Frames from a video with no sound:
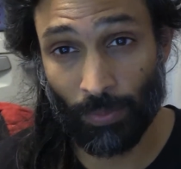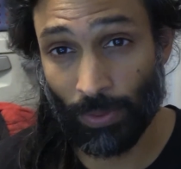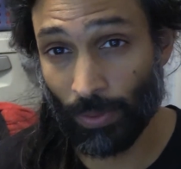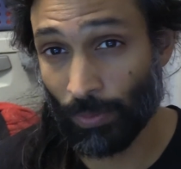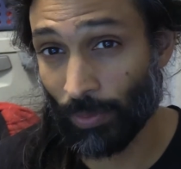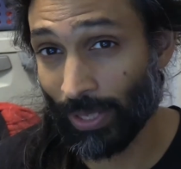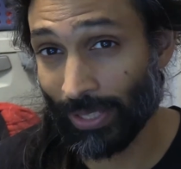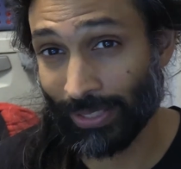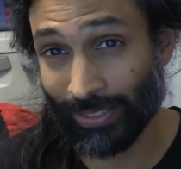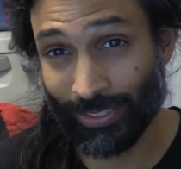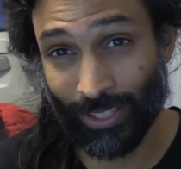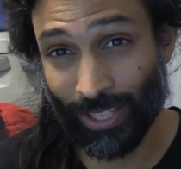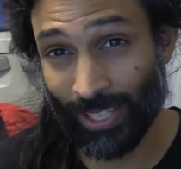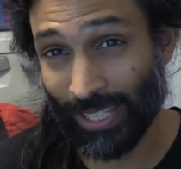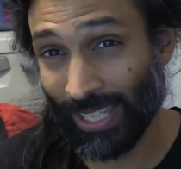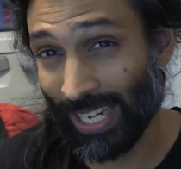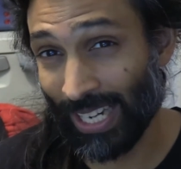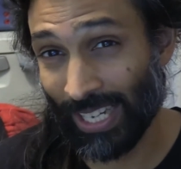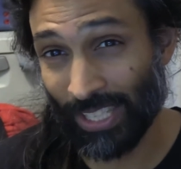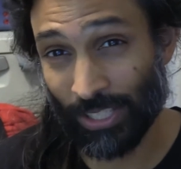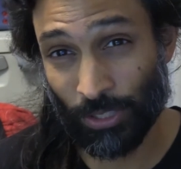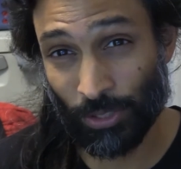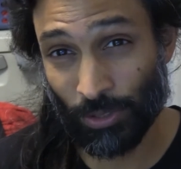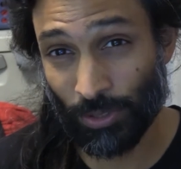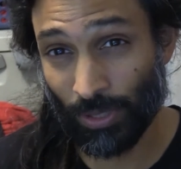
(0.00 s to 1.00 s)
We went and got
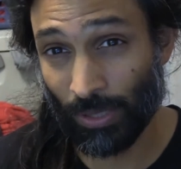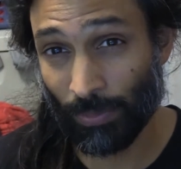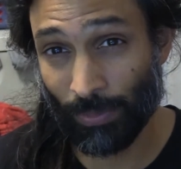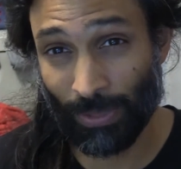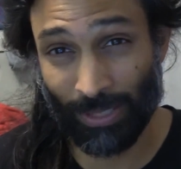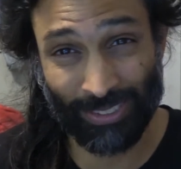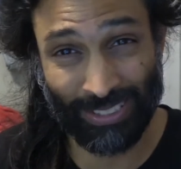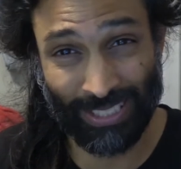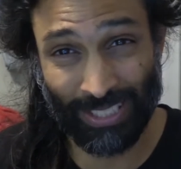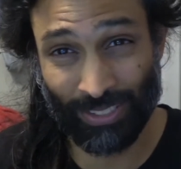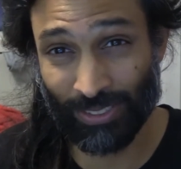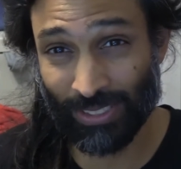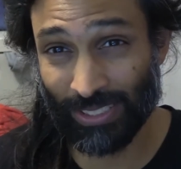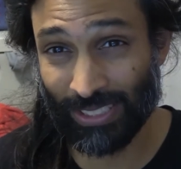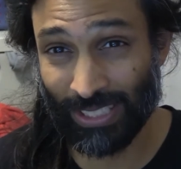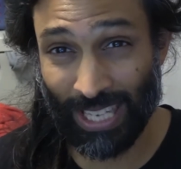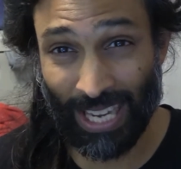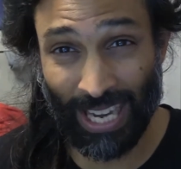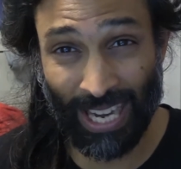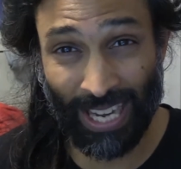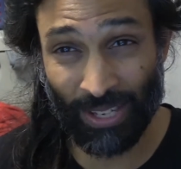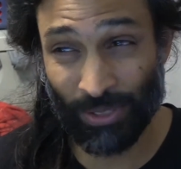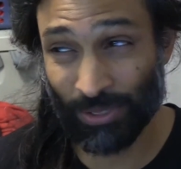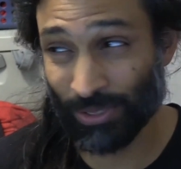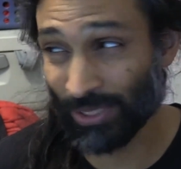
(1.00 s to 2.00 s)
ice cream, I was
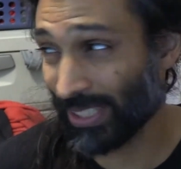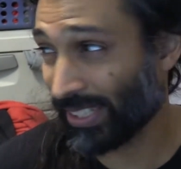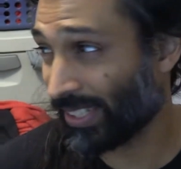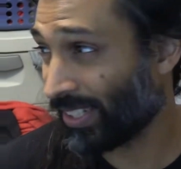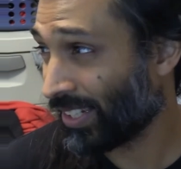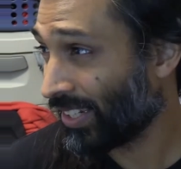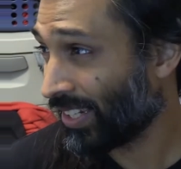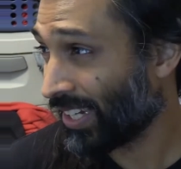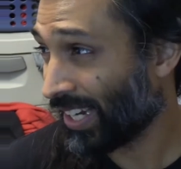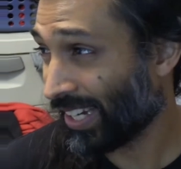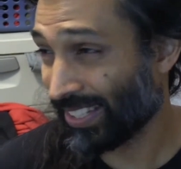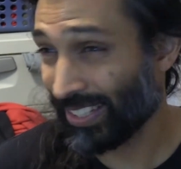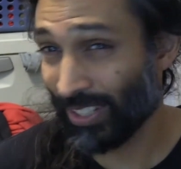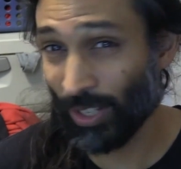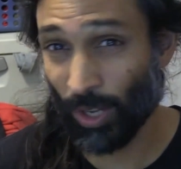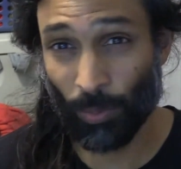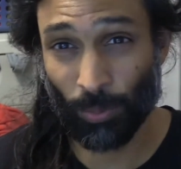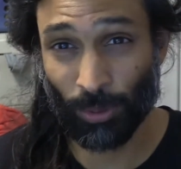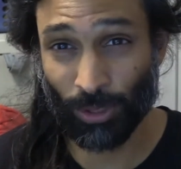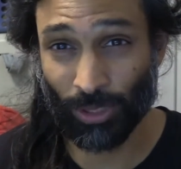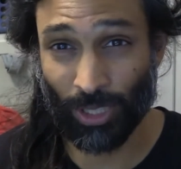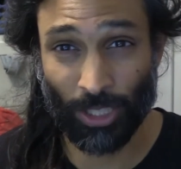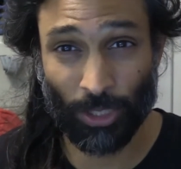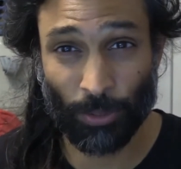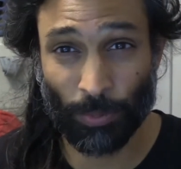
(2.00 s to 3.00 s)
outside, it was like, I think it
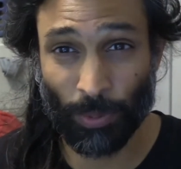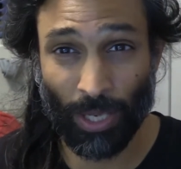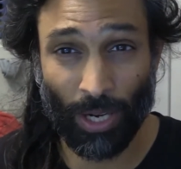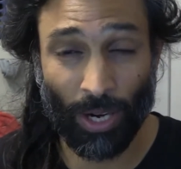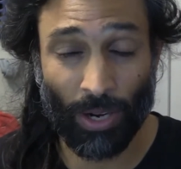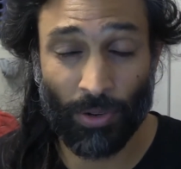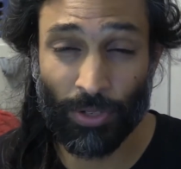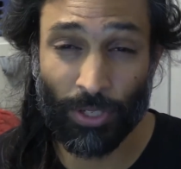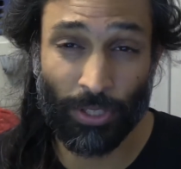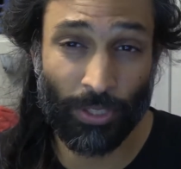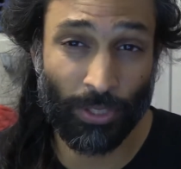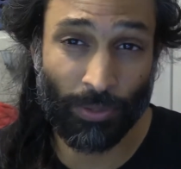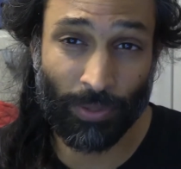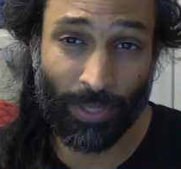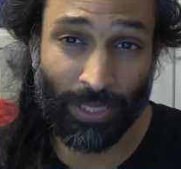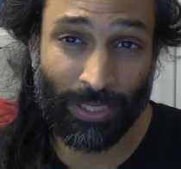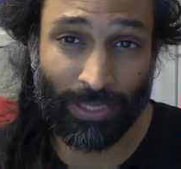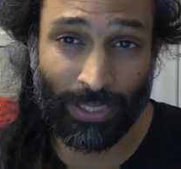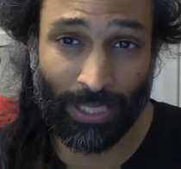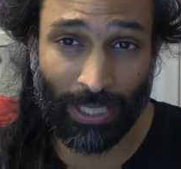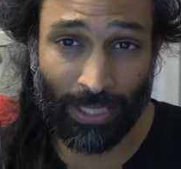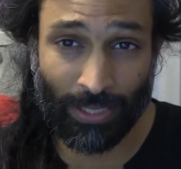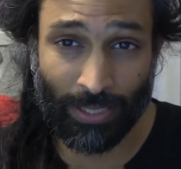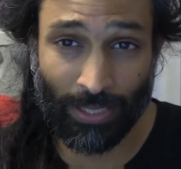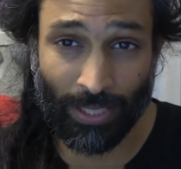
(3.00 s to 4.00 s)
almost got to be 100 degrees
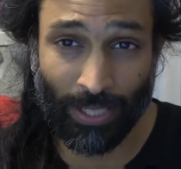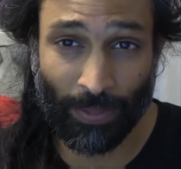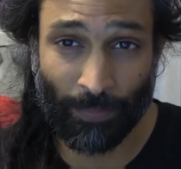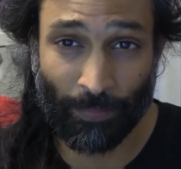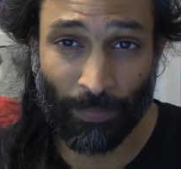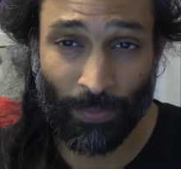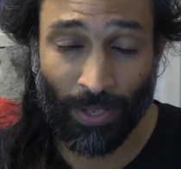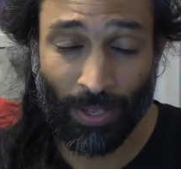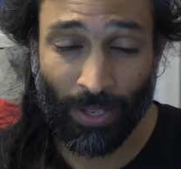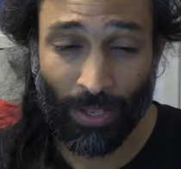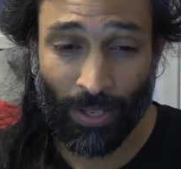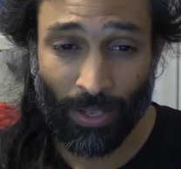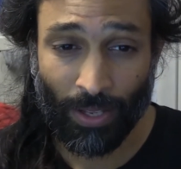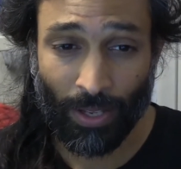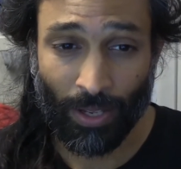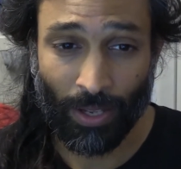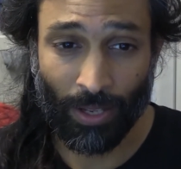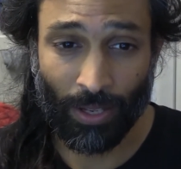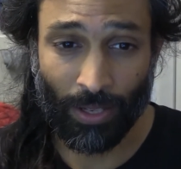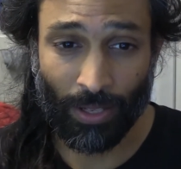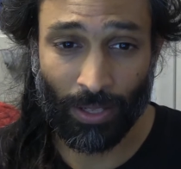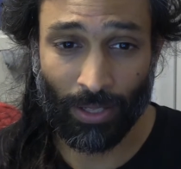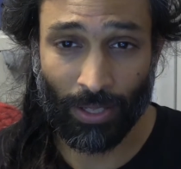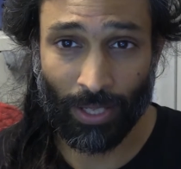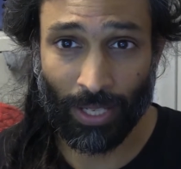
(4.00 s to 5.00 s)
that day.
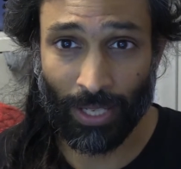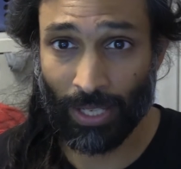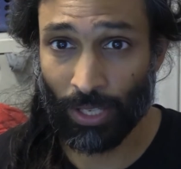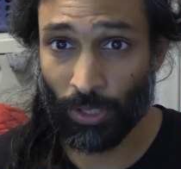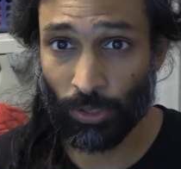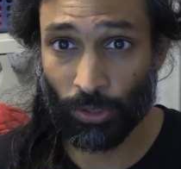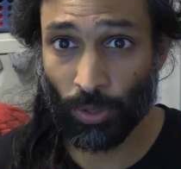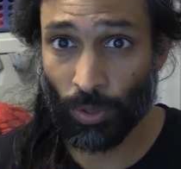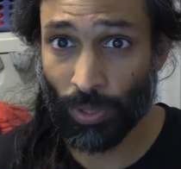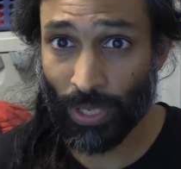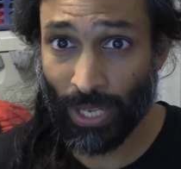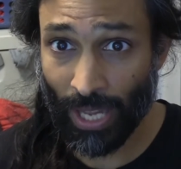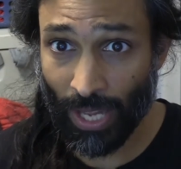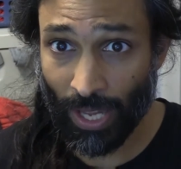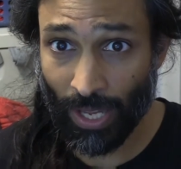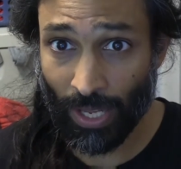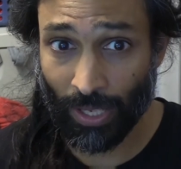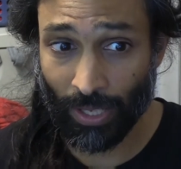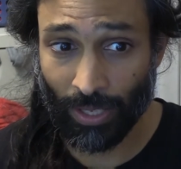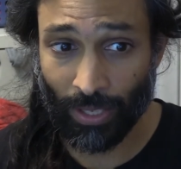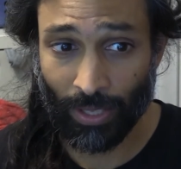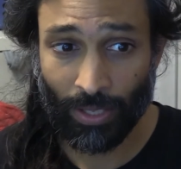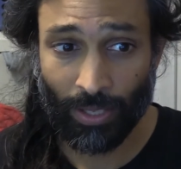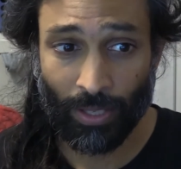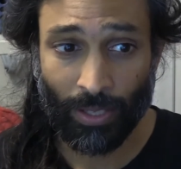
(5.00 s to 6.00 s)
And I was okay.